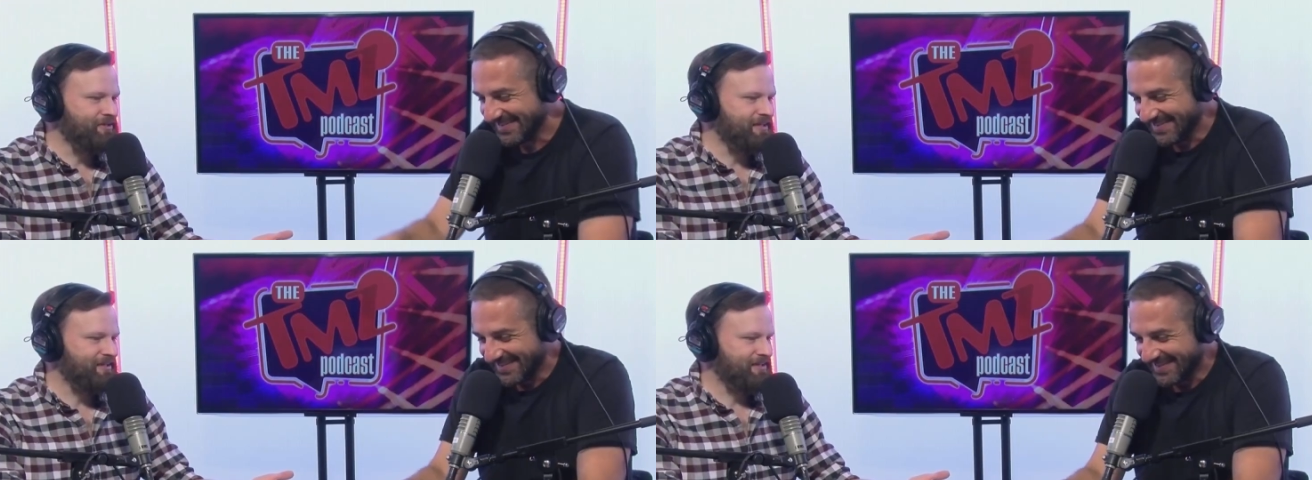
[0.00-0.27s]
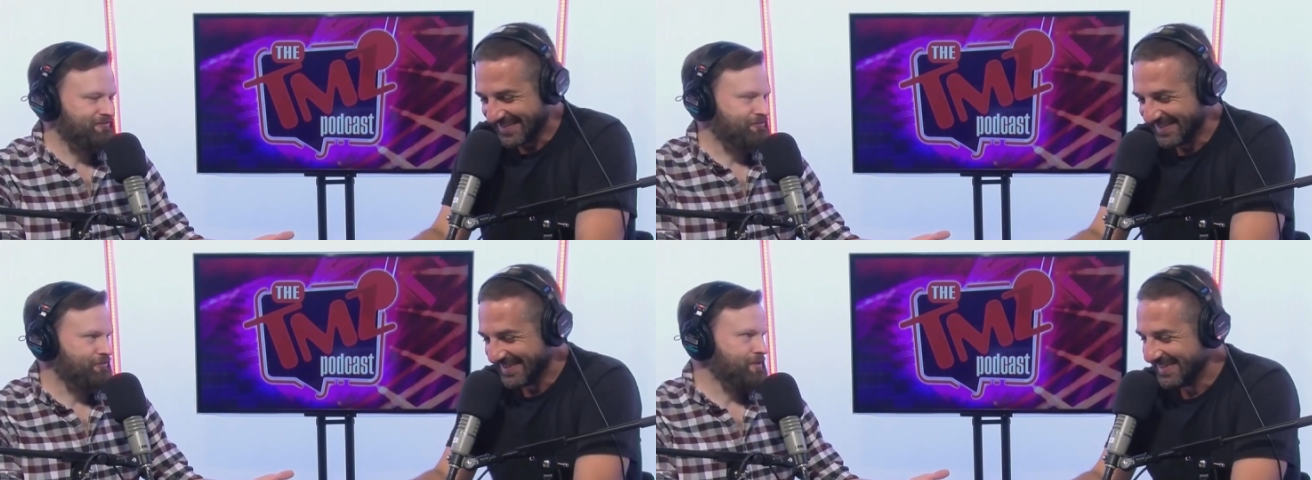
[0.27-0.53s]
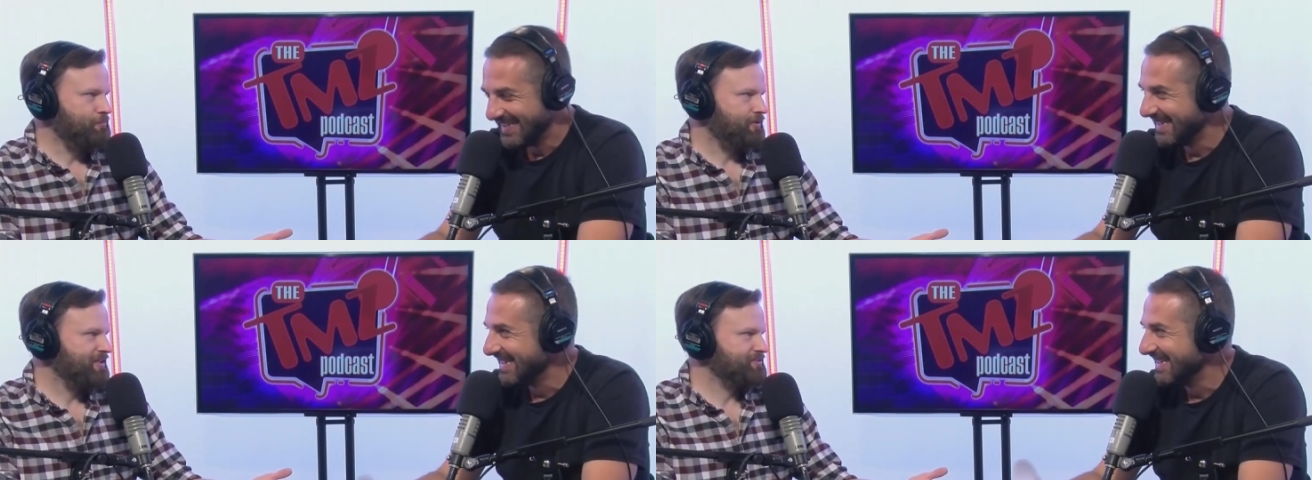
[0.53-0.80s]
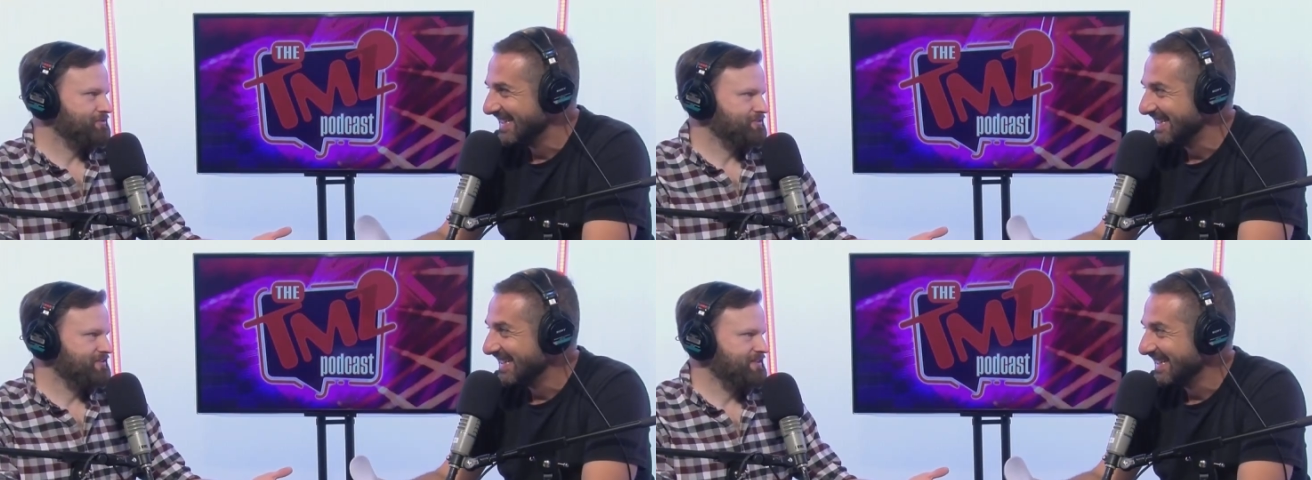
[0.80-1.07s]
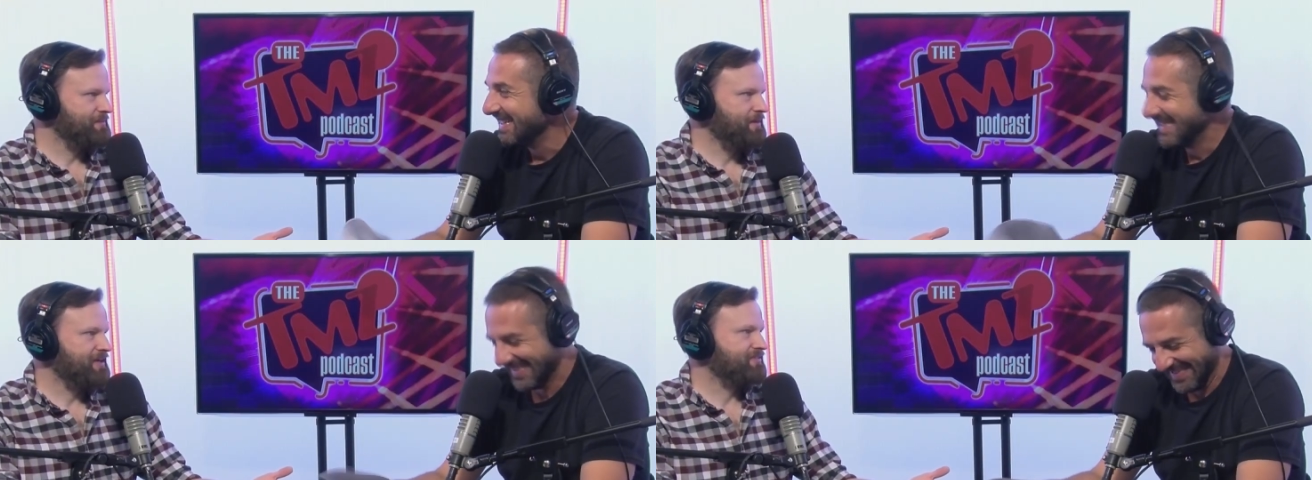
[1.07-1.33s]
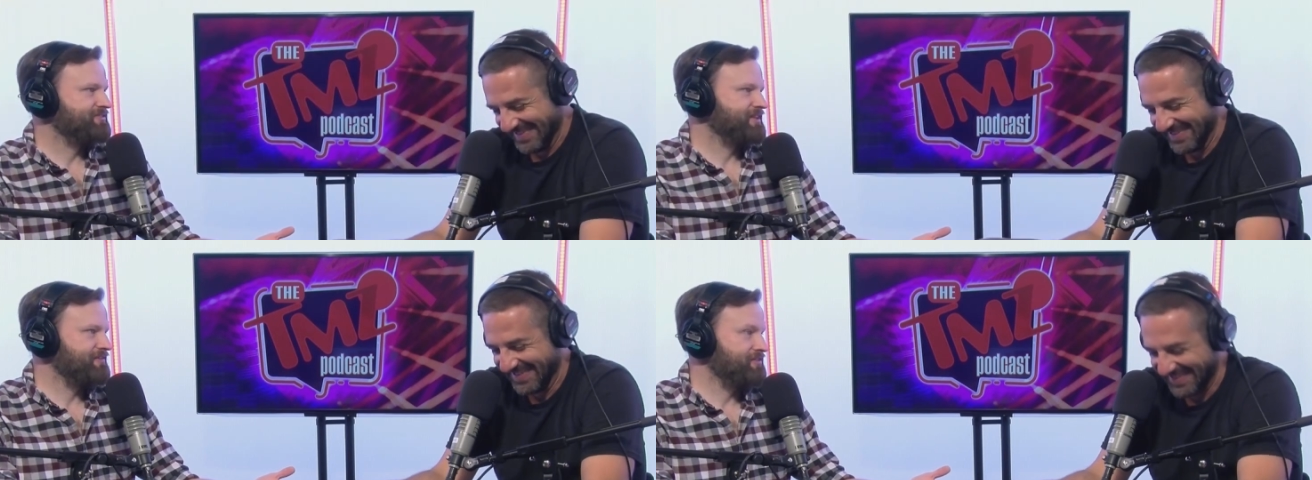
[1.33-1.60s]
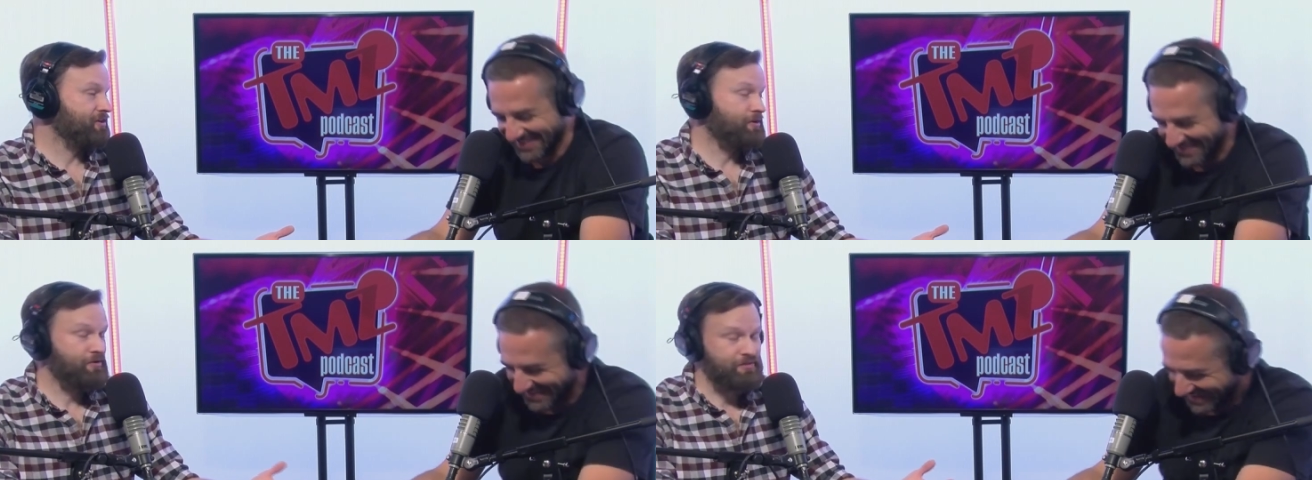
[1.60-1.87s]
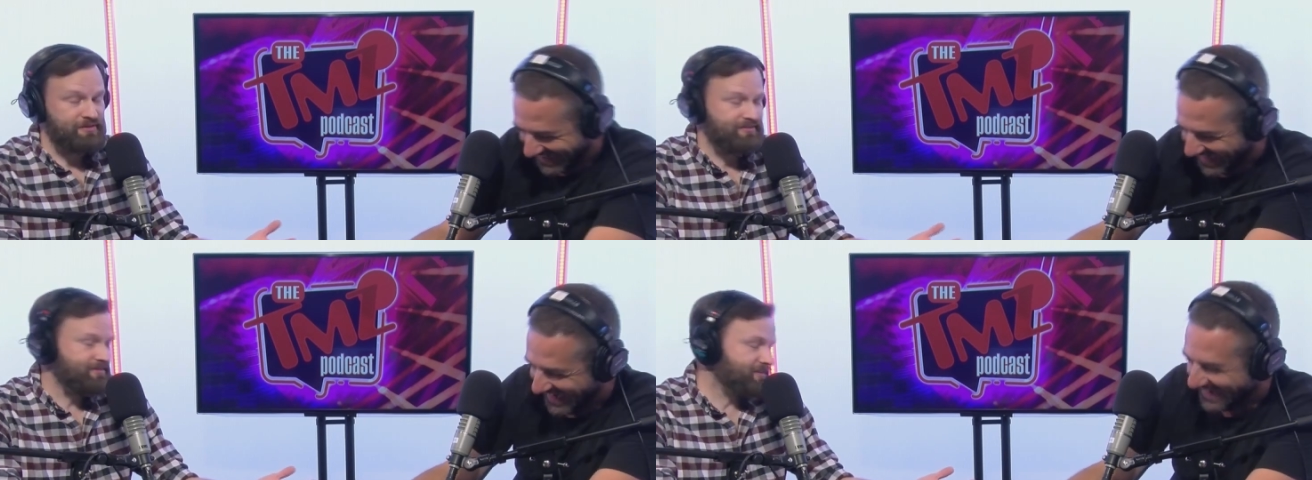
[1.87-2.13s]
Speaker 1: get like free pretzels and they might have saved the
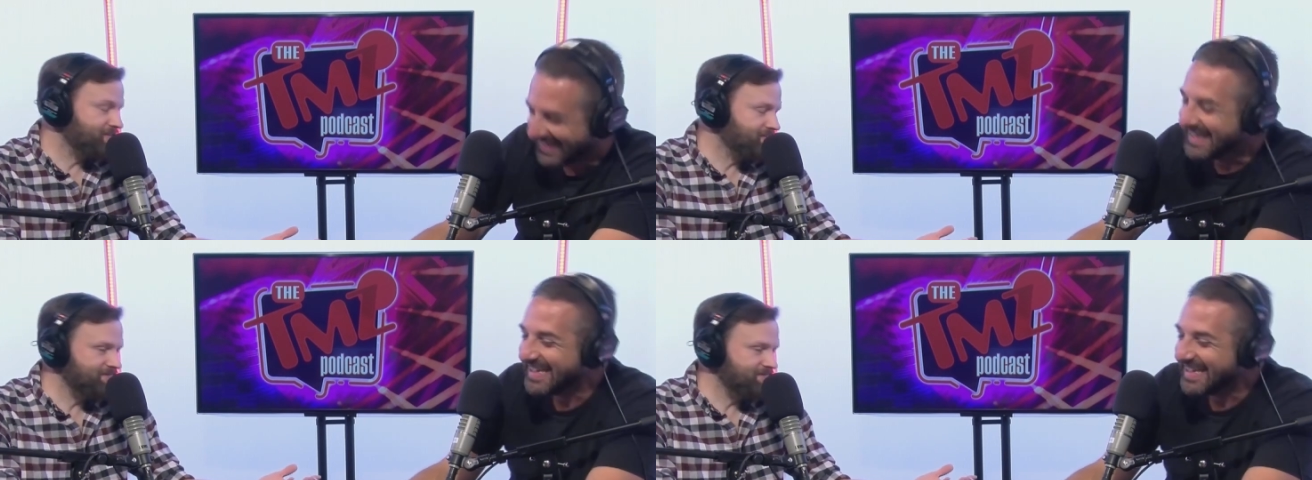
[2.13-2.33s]
earth. So